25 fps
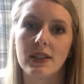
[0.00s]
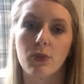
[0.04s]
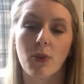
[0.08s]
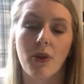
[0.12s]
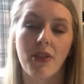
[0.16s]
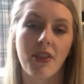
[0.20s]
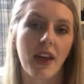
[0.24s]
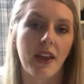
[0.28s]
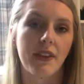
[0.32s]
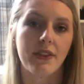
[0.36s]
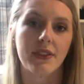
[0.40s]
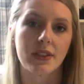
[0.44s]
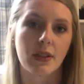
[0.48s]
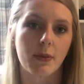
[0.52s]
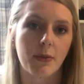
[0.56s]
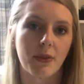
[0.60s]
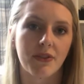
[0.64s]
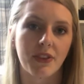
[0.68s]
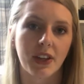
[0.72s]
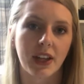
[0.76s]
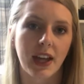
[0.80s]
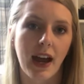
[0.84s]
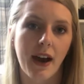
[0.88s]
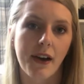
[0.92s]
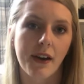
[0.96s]
within some of the
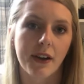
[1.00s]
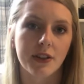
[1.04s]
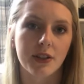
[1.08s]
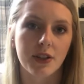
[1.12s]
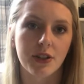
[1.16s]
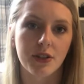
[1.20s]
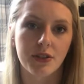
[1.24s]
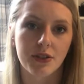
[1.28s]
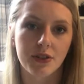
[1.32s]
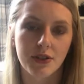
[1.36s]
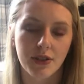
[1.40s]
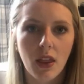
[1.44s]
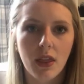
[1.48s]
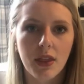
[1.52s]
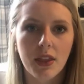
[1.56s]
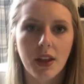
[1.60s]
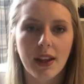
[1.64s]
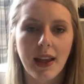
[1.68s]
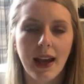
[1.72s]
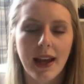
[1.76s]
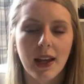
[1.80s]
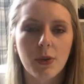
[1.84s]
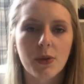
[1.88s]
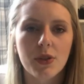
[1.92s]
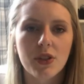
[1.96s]
characters. The
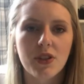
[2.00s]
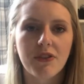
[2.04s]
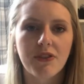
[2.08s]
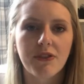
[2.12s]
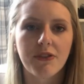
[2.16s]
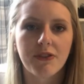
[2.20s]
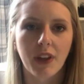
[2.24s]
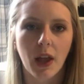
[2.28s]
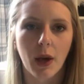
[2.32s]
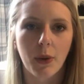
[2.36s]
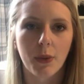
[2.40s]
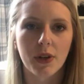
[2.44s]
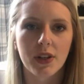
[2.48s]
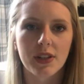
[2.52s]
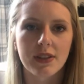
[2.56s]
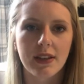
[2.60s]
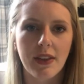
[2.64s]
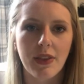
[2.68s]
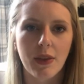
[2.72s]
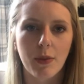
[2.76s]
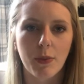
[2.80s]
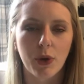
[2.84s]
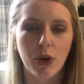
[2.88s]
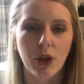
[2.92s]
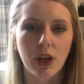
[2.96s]
language of flowers in
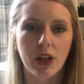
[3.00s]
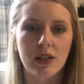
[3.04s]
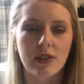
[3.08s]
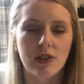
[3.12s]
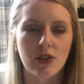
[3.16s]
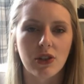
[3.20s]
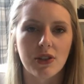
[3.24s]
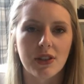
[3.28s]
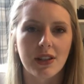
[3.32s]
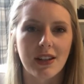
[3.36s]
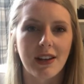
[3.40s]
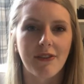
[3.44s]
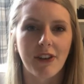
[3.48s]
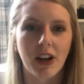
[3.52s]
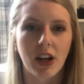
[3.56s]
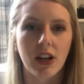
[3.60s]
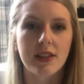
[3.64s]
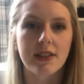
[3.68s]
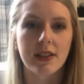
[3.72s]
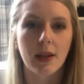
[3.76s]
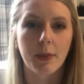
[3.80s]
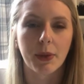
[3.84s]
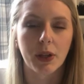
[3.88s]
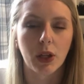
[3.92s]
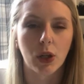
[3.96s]
the book is used in a very
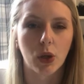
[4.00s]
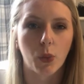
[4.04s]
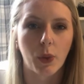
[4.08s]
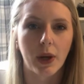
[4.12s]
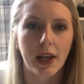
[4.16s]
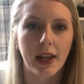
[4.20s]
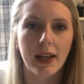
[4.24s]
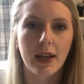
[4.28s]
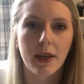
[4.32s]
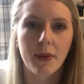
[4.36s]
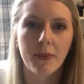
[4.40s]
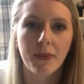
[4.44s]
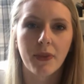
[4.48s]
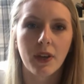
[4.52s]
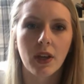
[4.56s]
similar way.